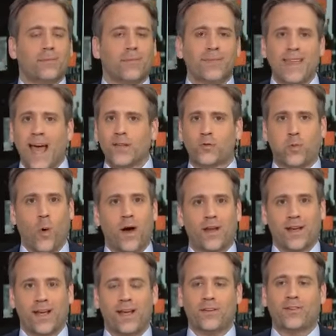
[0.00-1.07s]
That's what
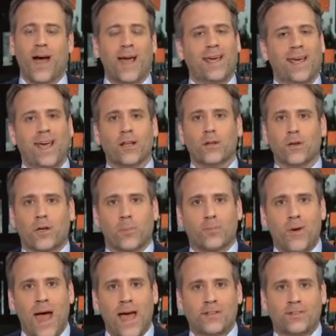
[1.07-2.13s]
it is. I can't look at
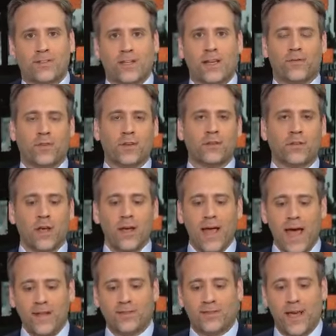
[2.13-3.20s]
Brad Stevens
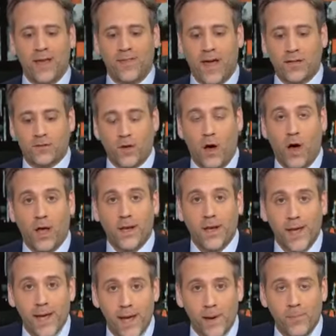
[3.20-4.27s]
and say that's on
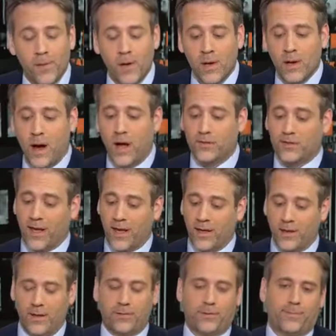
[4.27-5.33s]
him. I'll say
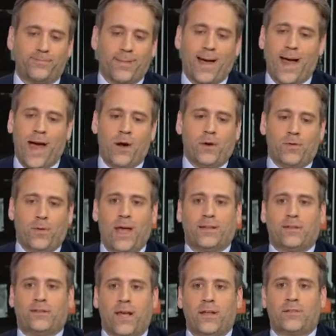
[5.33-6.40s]
it's, I don't even like to say it's